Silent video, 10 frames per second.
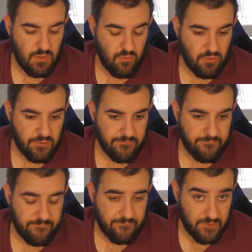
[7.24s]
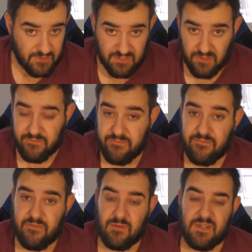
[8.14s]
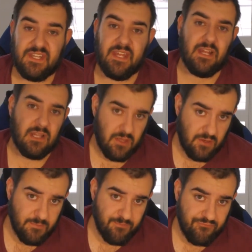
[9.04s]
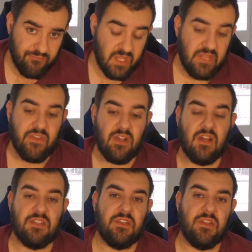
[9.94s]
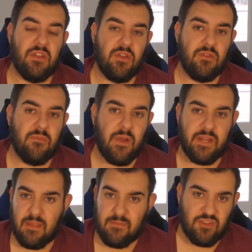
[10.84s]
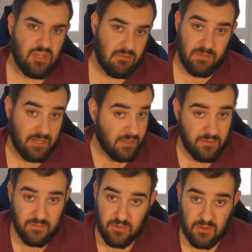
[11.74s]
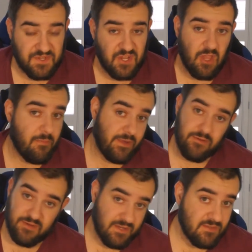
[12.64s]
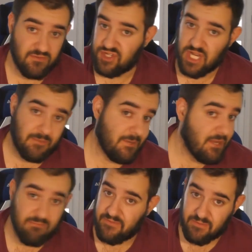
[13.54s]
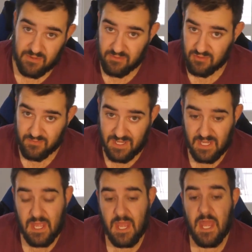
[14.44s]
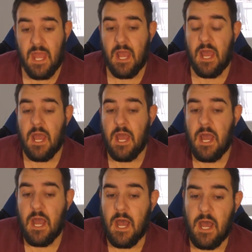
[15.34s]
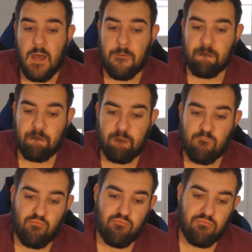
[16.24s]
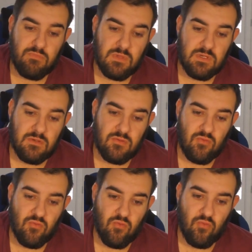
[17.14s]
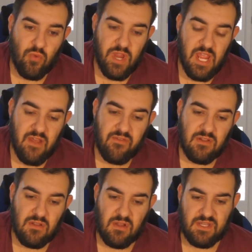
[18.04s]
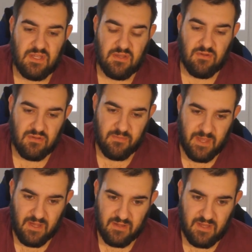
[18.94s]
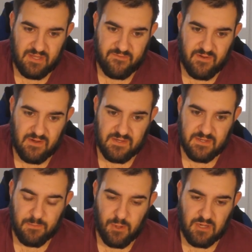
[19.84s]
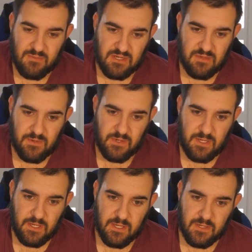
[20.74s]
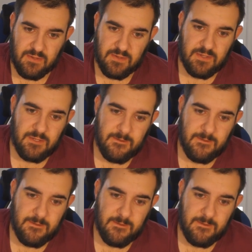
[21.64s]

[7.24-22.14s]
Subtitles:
Well, first off, I want to say hello. If you guys don't know, my name is Sharpino. I also go by Chris or Sharpie, whatever you want to call me. Um, we have a lot to talk about as far as this Pokemon community goes.